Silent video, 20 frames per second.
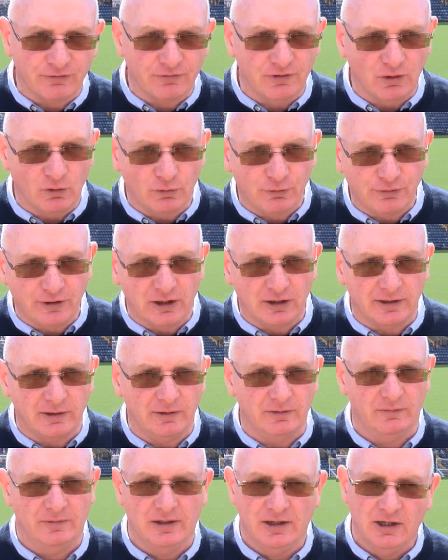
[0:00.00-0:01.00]
you know,
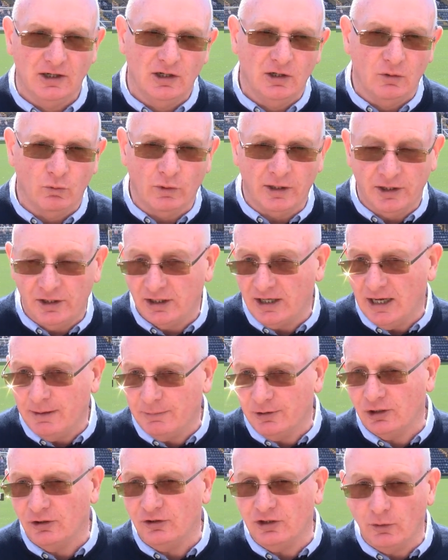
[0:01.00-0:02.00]
failing winning the game
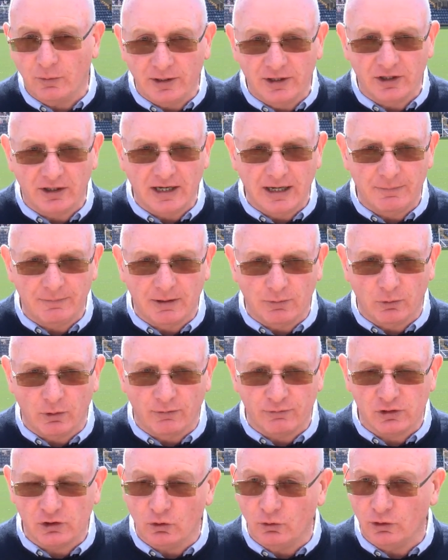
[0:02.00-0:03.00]
in Dundee, winning the game, then we're
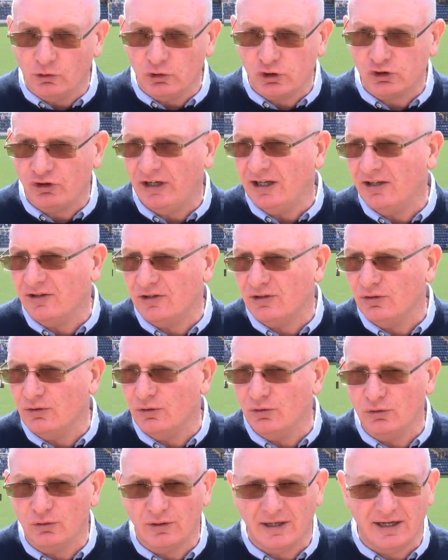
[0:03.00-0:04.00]
obviously going to go straight
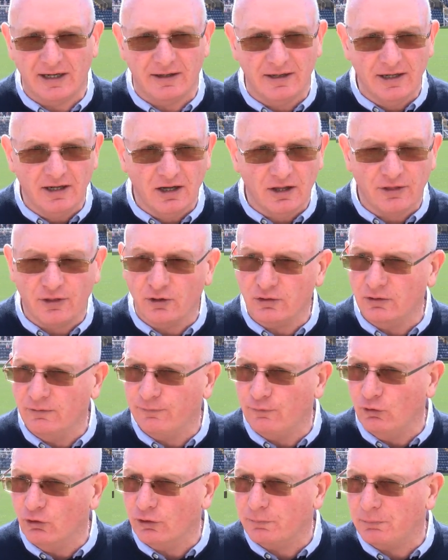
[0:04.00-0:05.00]
into uh, third and
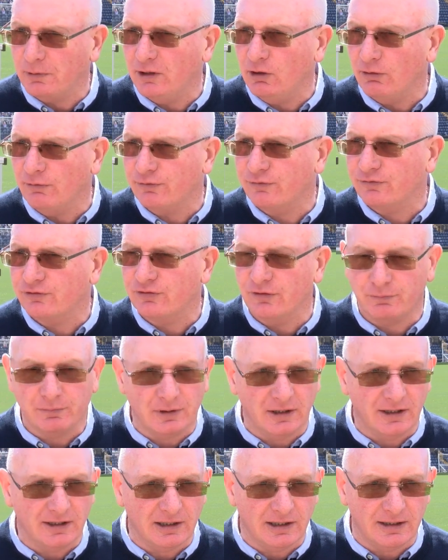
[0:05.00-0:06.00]
fourth playoffs,
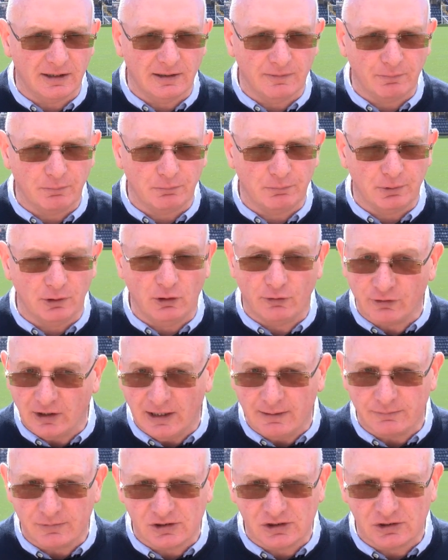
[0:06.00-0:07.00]
uh, playoff
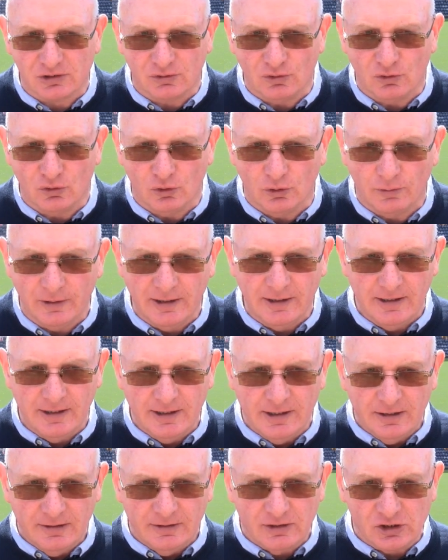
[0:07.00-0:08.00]
games. So
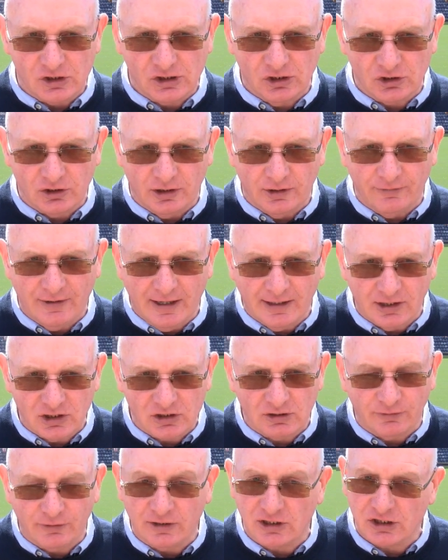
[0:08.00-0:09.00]
there's such an advantage
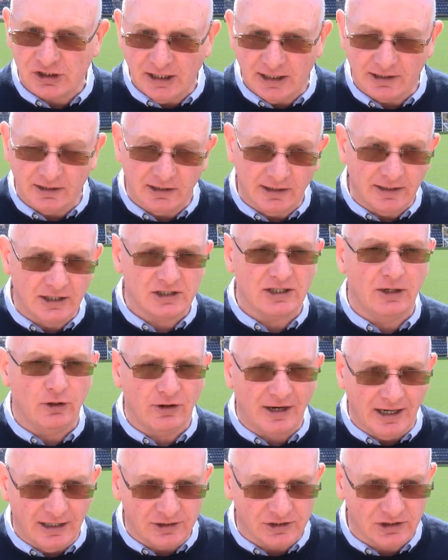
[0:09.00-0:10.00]
to finish second, and it's in our
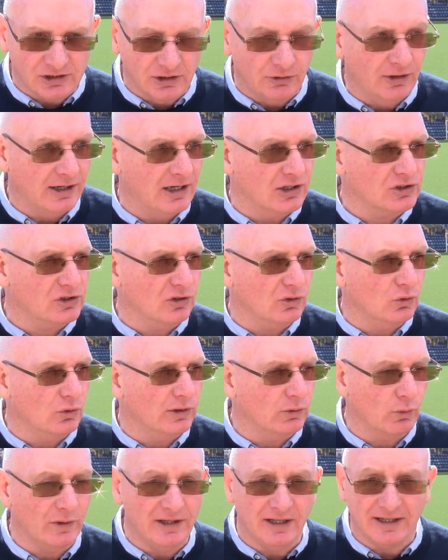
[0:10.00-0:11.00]
hands. It's in our hands to go
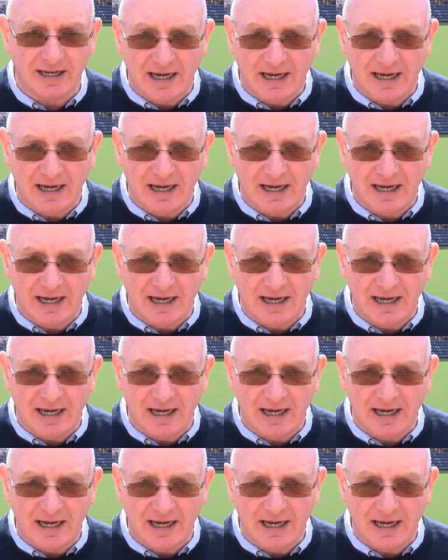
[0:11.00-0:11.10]
and win the